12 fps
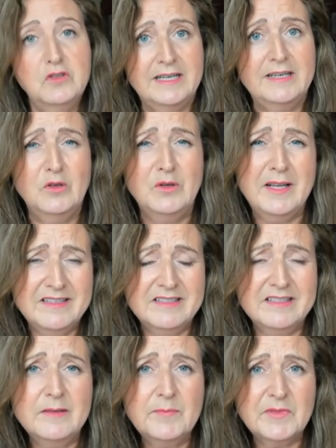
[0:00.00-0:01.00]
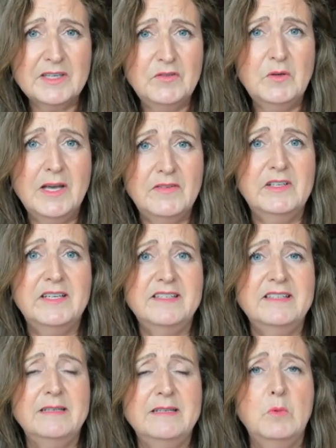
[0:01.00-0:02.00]
contact your lender if you have an
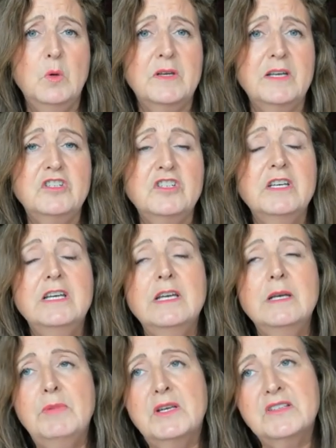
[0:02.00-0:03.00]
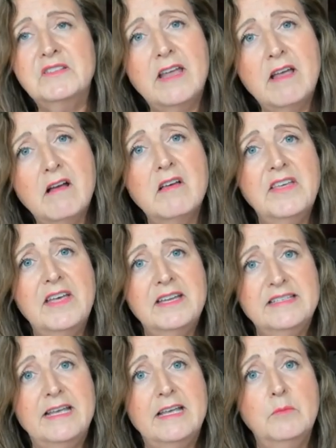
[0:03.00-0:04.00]
existing mortgage, because they are there
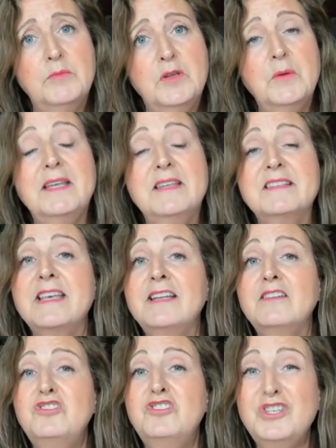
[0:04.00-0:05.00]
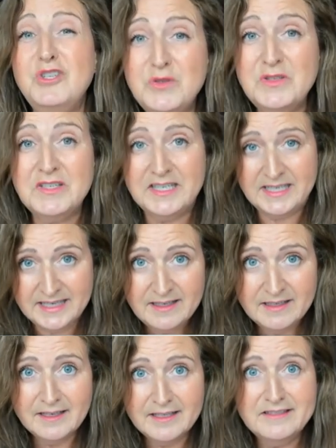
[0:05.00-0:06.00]
to help you. It's their
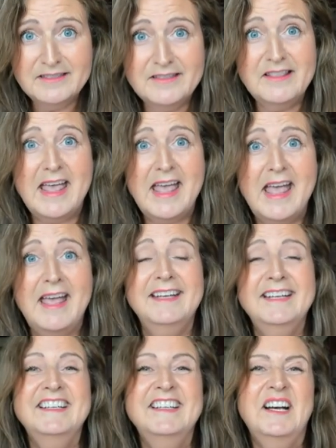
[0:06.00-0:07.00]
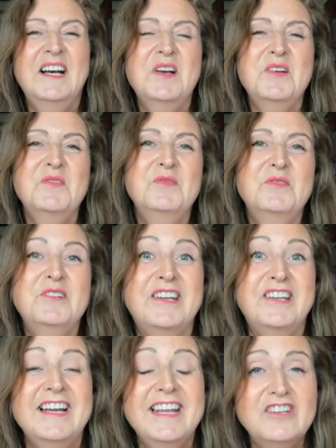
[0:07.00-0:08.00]
duty under their
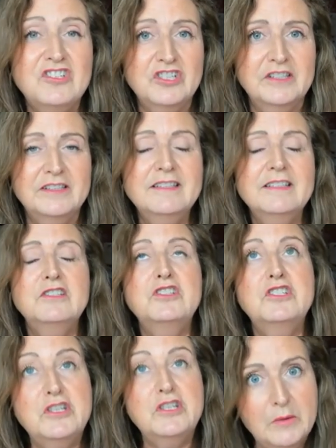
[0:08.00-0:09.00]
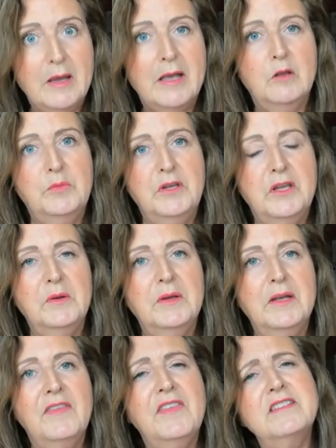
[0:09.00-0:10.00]
regulation to help
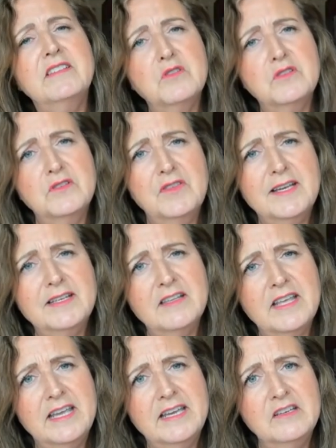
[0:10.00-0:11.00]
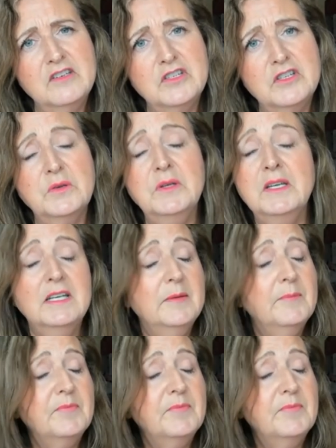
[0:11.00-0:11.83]
you. And there's lots of things that they can do